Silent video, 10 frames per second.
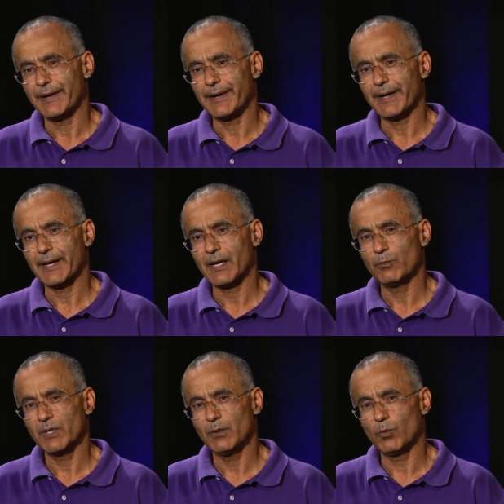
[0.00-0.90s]
Uh, I
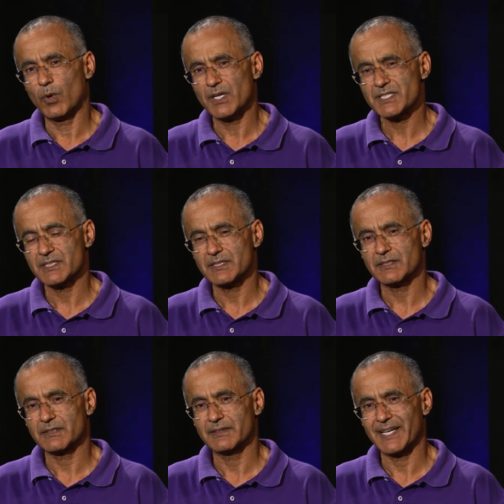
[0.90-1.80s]
really
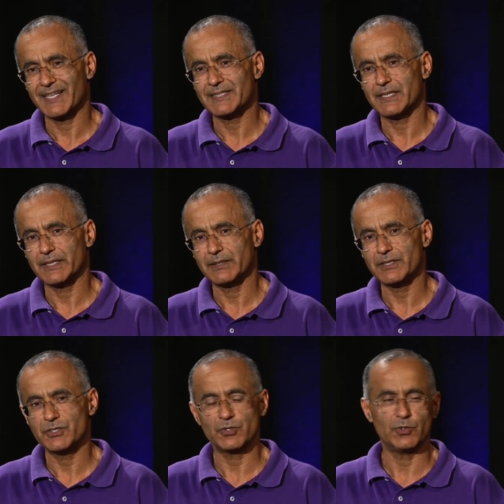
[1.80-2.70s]
wasn't that
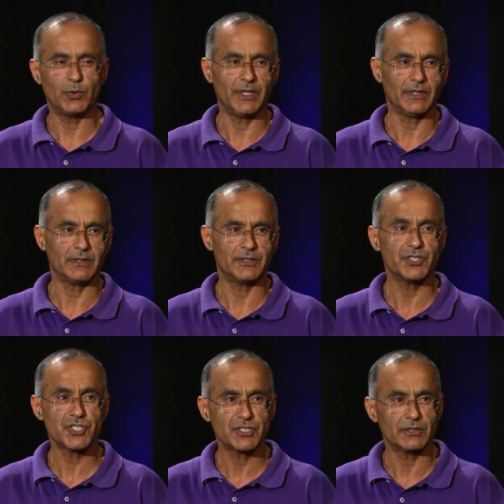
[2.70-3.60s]
dialed into doing
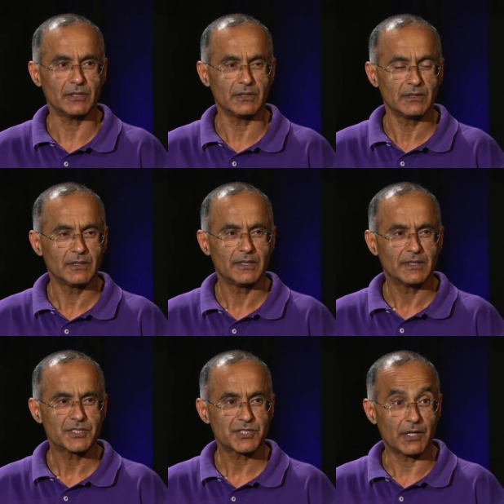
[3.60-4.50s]
additional
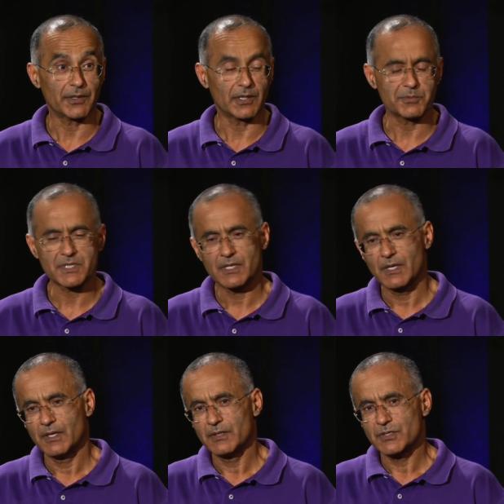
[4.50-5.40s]
startups.
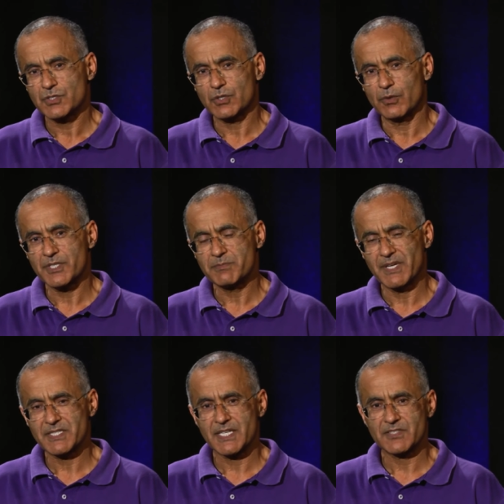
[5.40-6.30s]
So this
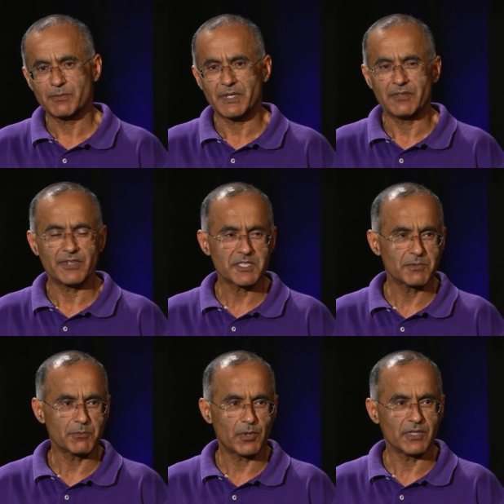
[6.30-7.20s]
made sense from an
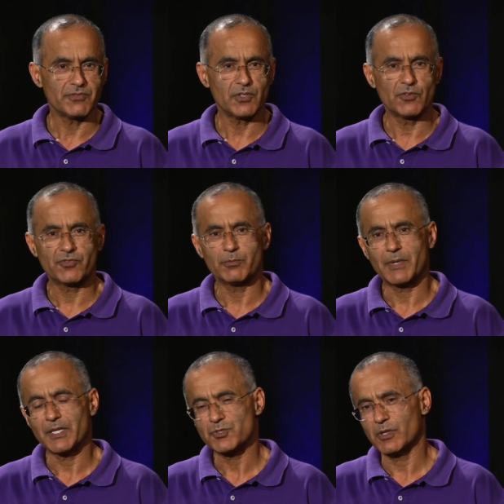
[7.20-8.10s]
investment point of view, from
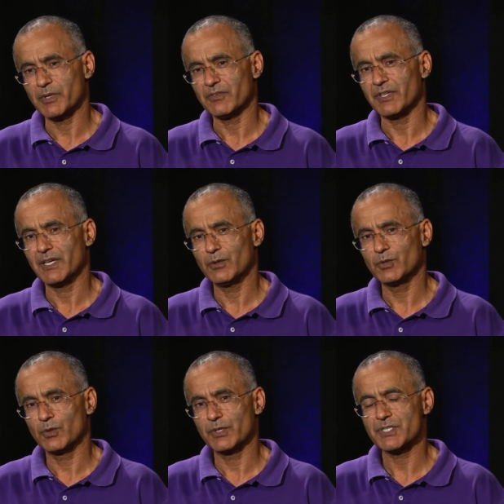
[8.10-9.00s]
my enjoyment of the
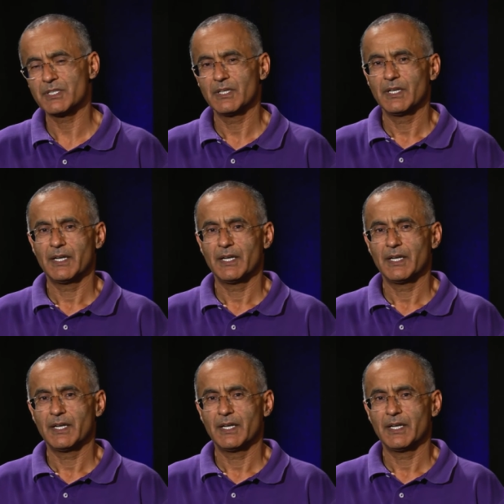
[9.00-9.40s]
outdoors.